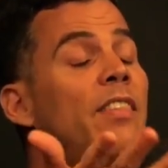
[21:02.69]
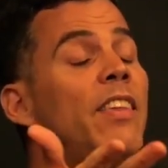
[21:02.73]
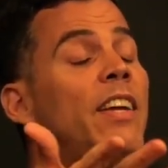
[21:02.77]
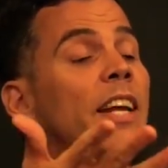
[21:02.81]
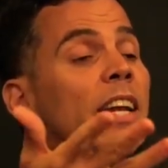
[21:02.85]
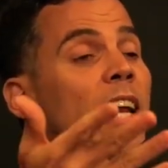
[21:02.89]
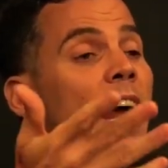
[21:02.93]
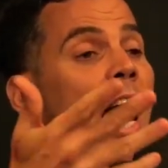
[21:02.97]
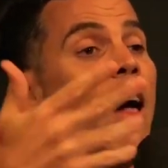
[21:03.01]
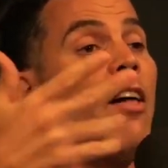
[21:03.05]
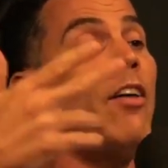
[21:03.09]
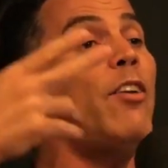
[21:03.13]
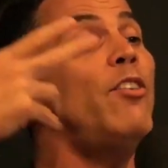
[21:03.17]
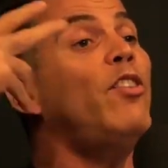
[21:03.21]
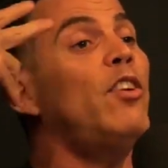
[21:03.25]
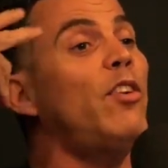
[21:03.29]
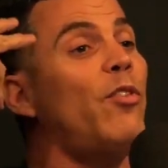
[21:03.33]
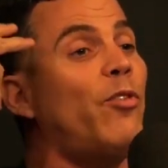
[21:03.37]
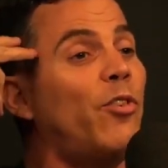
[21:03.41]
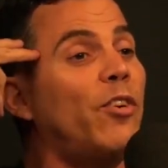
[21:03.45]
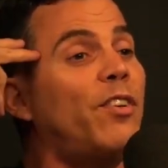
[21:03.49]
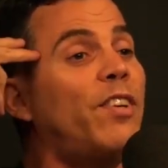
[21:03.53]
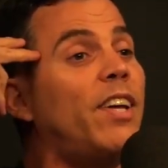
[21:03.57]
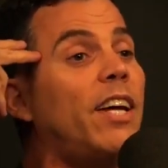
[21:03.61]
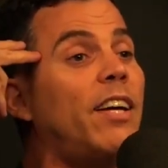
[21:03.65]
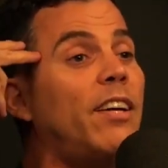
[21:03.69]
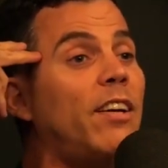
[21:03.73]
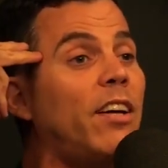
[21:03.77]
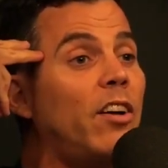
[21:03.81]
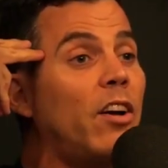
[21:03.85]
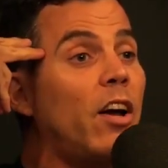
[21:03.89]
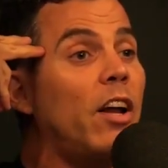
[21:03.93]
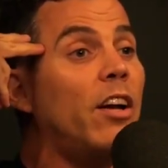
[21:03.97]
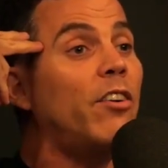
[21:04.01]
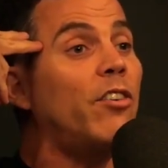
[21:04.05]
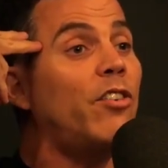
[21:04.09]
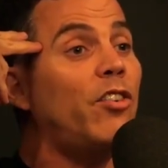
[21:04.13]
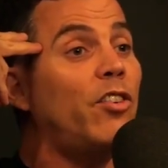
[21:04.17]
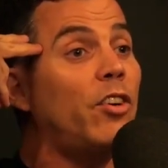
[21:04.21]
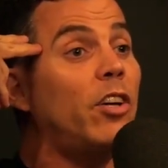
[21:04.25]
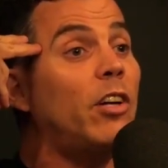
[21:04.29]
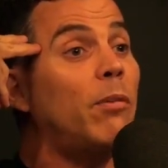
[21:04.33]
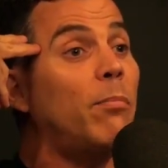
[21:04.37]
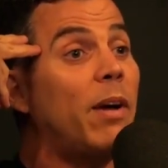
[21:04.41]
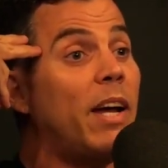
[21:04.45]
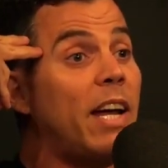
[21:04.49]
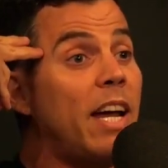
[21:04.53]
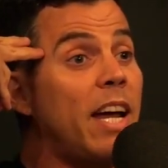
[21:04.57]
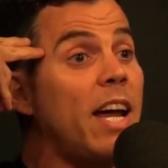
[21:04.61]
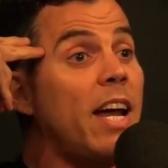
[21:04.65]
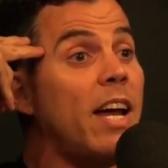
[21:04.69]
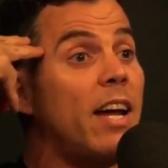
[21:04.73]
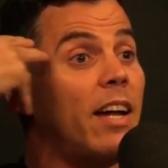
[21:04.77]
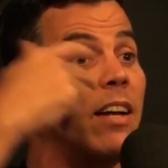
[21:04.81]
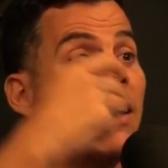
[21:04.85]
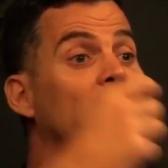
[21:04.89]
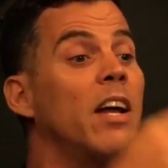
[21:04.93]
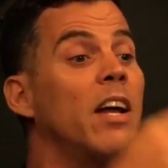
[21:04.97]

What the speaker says: the analogy for taking a gun and shooting my head.